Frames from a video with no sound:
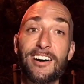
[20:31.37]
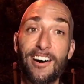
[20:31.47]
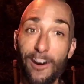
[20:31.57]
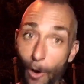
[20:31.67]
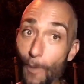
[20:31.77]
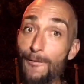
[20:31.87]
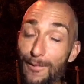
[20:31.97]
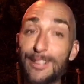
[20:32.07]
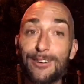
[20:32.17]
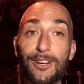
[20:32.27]

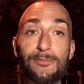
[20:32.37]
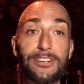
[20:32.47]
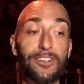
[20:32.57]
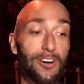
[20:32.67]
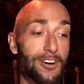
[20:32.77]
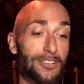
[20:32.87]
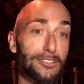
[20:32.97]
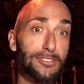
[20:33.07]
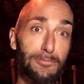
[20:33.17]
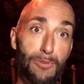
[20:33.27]
hopefully are coming along
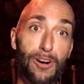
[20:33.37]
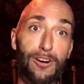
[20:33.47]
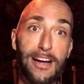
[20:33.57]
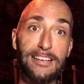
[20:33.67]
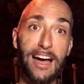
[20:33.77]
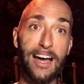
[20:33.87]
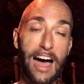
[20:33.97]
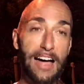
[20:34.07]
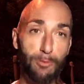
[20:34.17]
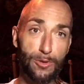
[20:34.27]
tomorrow.
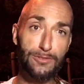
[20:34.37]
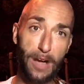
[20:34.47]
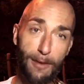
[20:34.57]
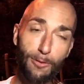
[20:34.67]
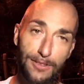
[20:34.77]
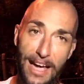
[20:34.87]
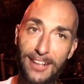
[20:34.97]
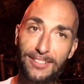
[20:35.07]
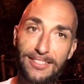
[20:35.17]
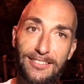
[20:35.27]
I was
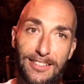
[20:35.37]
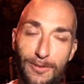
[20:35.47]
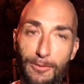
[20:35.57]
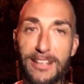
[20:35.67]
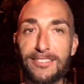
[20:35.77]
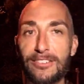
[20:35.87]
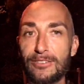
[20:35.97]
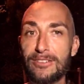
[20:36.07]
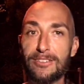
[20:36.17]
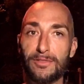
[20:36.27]
actually gonna wait to
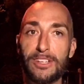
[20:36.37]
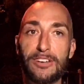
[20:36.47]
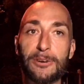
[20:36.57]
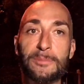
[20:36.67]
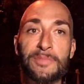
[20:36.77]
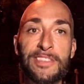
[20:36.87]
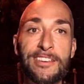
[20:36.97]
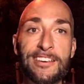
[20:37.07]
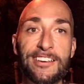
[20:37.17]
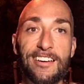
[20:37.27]
do this video
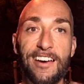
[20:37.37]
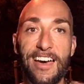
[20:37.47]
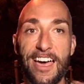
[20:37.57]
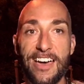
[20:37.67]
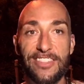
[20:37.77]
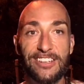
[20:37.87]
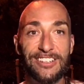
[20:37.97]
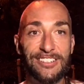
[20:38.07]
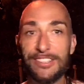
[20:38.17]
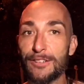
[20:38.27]
and then
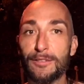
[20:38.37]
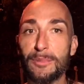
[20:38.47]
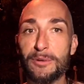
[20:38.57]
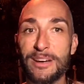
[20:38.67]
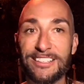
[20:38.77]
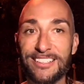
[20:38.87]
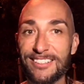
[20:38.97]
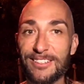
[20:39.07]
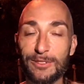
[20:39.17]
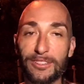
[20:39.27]
just ninja flip into my
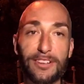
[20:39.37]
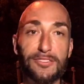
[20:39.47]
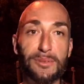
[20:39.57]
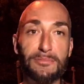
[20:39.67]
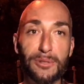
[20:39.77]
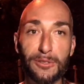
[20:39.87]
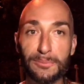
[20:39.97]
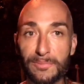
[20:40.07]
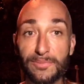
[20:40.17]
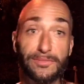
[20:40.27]
kitchen and do it love spin
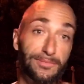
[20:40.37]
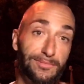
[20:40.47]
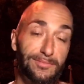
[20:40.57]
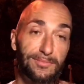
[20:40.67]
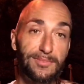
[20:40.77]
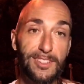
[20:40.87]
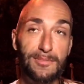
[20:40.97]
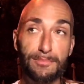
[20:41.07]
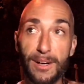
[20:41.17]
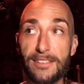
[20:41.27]
boom.
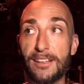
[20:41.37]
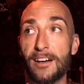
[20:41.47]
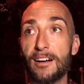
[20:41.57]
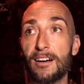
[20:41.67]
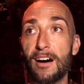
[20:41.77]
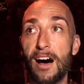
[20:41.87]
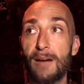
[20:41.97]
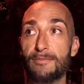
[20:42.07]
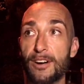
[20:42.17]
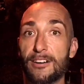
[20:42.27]
But
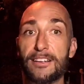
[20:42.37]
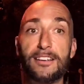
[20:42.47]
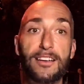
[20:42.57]
I'm very